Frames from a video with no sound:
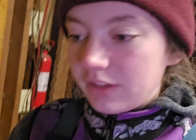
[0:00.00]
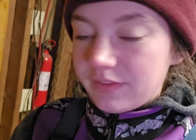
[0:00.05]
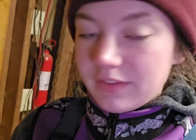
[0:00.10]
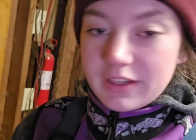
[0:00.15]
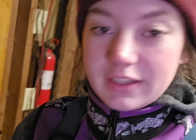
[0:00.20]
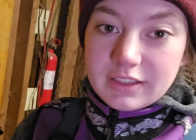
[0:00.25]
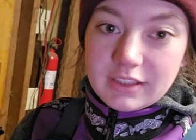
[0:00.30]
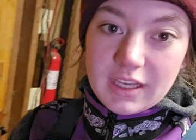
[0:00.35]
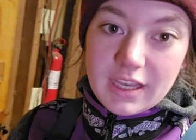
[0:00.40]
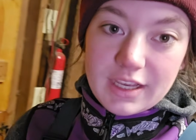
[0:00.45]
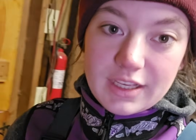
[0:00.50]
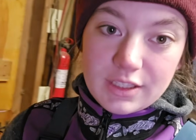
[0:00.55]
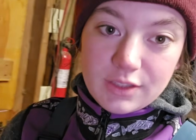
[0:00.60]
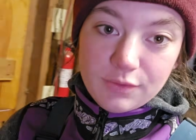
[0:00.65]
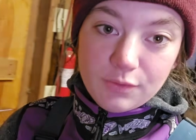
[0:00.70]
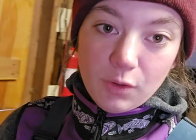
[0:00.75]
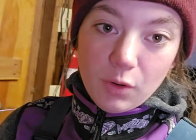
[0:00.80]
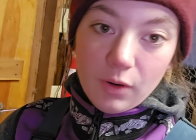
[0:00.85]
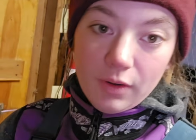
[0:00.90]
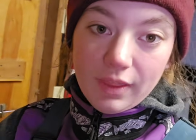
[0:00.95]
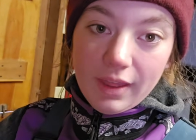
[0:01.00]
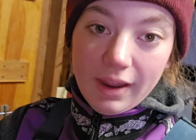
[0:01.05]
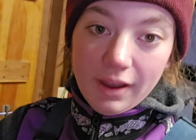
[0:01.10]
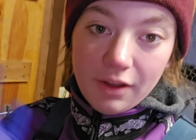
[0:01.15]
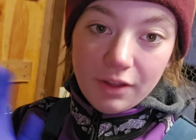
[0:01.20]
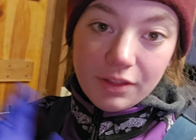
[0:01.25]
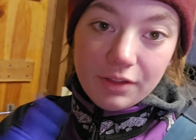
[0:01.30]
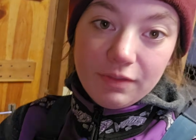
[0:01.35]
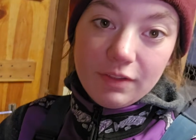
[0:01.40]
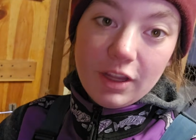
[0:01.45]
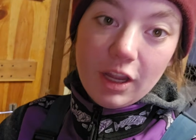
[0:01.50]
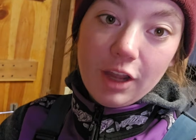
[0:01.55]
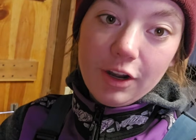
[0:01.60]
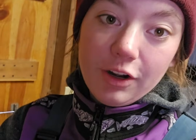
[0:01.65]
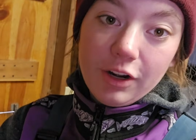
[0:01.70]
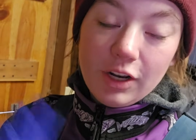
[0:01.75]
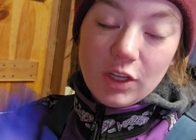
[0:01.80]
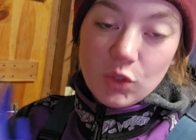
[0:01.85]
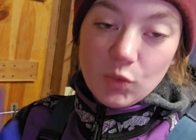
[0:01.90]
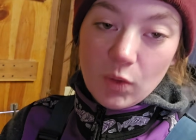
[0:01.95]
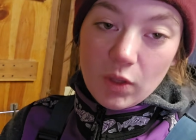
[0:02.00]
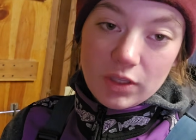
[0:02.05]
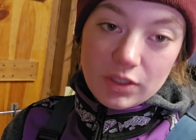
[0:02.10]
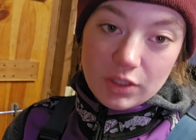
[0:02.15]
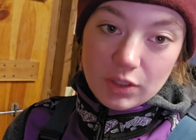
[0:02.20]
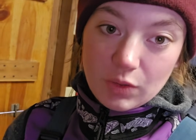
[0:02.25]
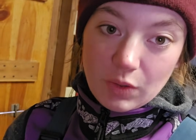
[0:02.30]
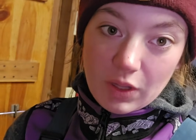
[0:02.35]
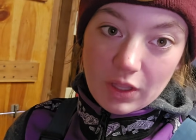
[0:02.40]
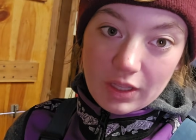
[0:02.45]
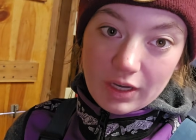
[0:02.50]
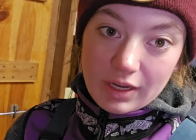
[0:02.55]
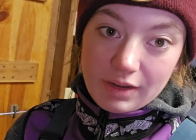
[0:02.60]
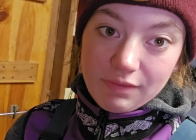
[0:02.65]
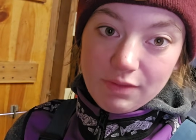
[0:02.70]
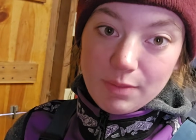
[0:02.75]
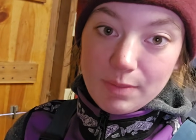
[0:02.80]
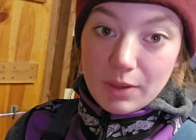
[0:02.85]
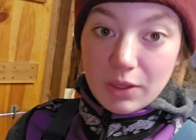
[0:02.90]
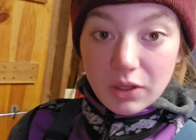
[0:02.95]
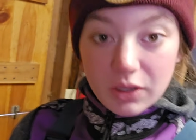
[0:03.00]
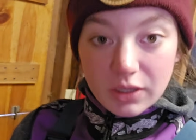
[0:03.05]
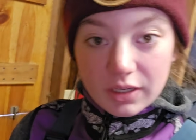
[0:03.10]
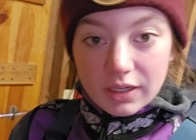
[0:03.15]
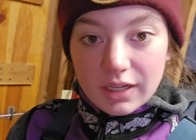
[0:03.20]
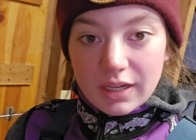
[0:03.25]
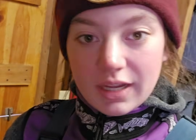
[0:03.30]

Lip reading: All of this is for the health of the udder as well as the quality of the milk.